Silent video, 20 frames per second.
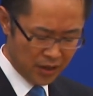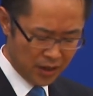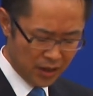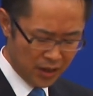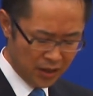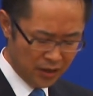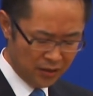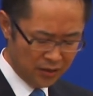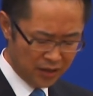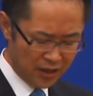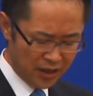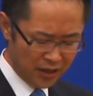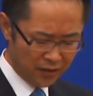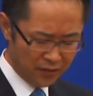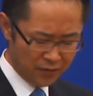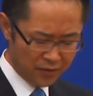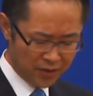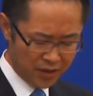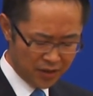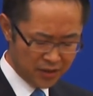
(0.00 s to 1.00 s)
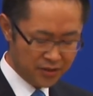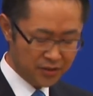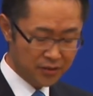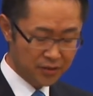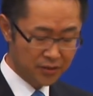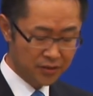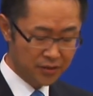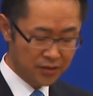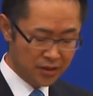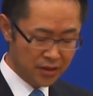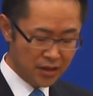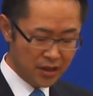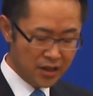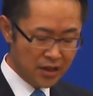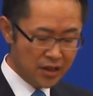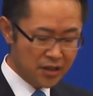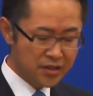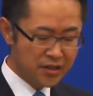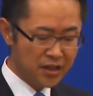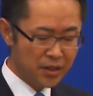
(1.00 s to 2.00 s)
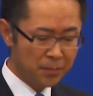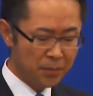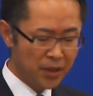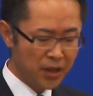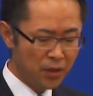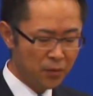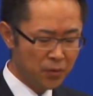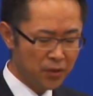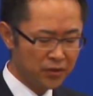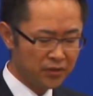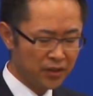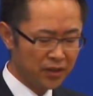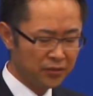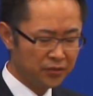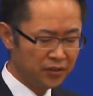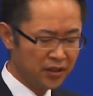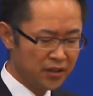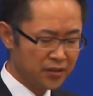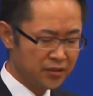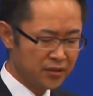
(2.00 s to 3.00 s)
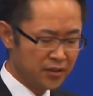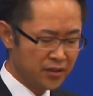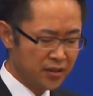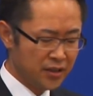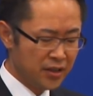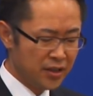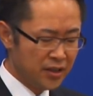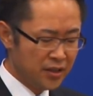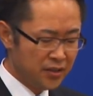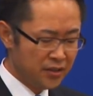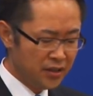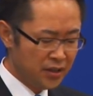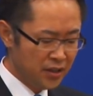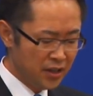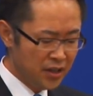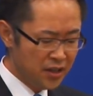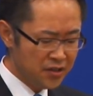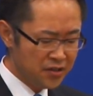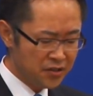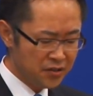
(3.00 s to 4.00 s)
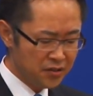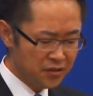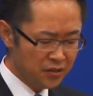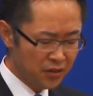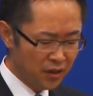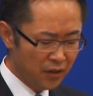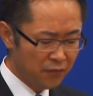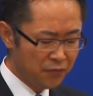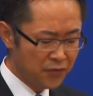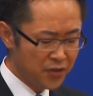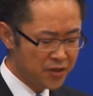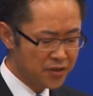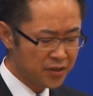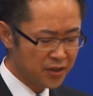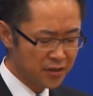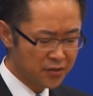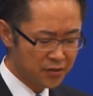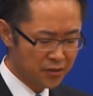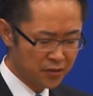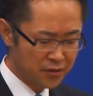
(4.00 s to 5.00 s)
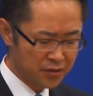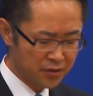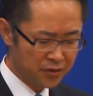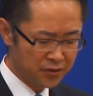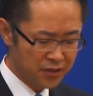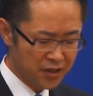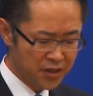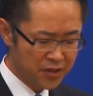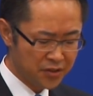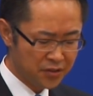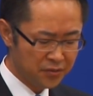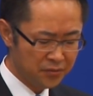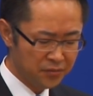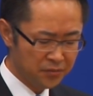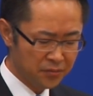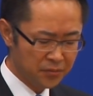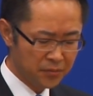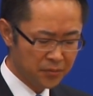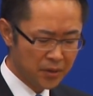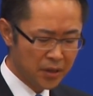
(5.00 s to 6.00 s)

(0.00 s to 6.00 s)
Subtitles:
In light of this, Japan will address the issue of fiscal consolidation